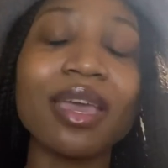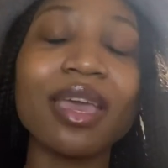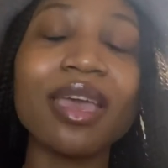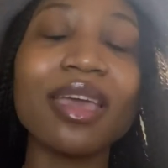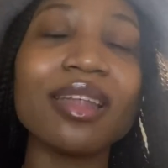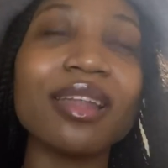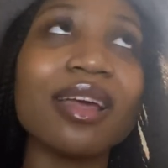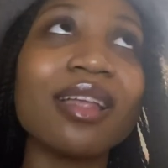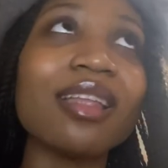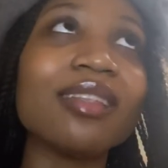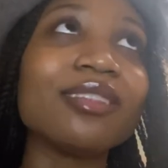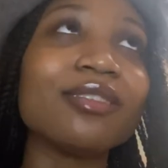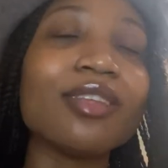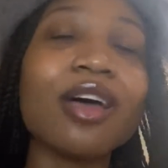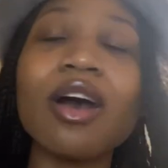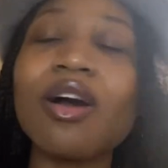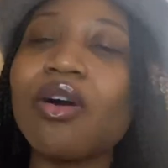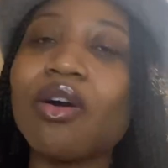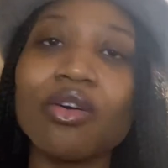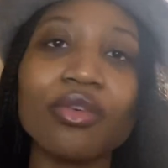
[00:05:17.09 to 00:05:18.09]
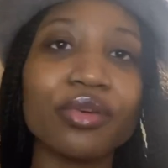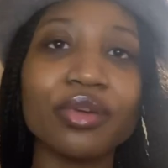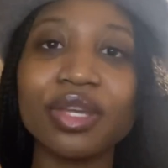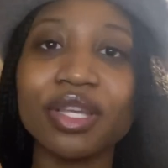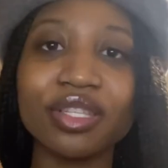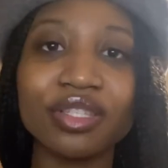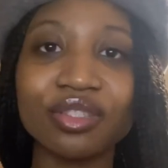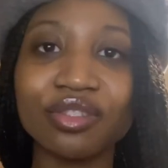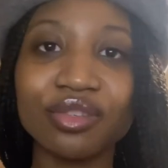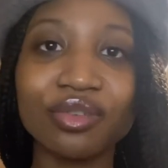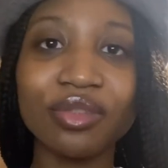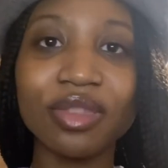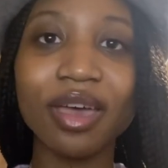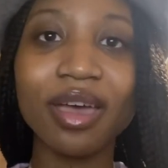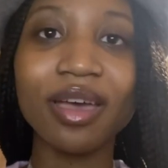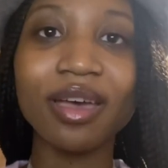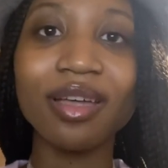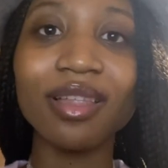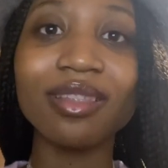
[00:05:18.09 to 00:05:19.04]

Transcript: And not all Koreans do that.